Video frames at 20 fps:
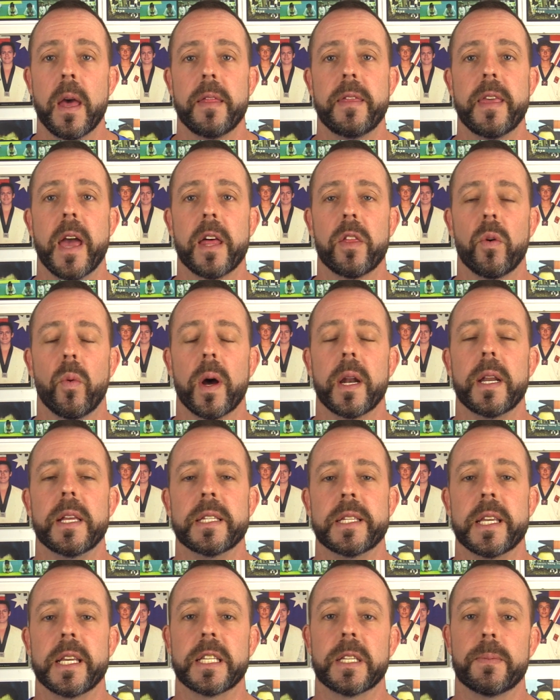The other one
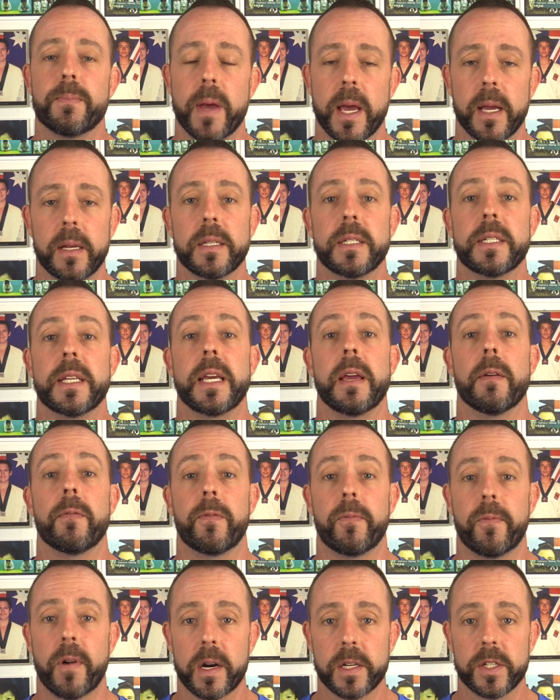is expect to get
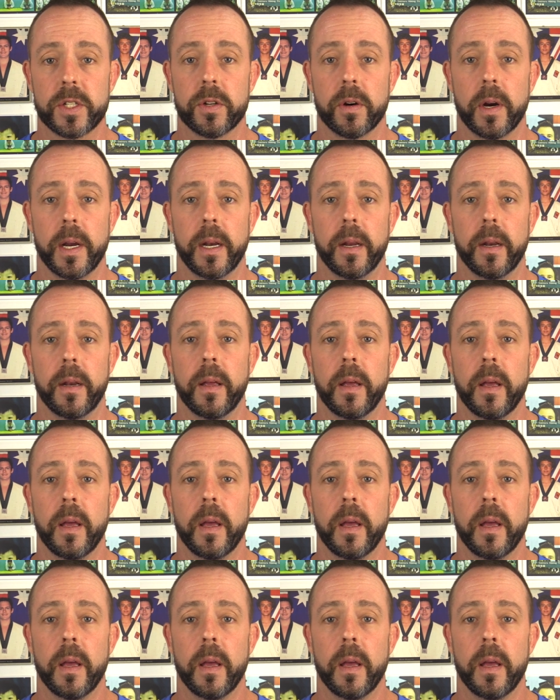frustrated.